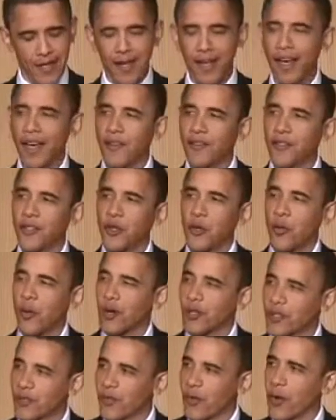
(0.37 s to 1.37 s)
I have two
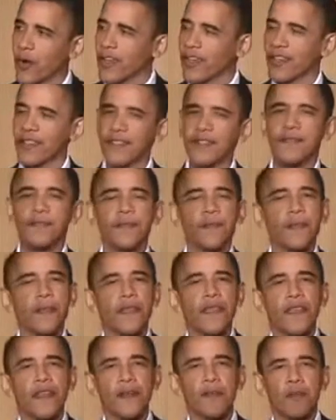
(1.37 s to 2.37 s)
words for you:
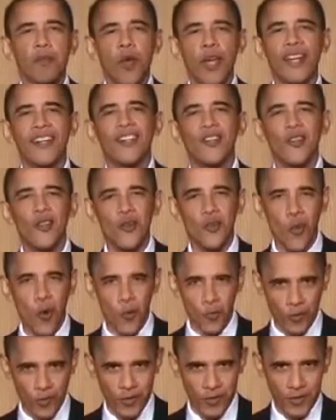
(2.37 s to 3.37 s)
predator
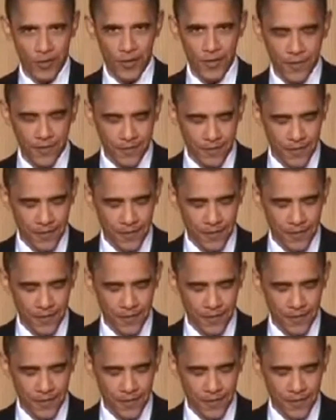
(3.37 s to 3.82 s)
drones.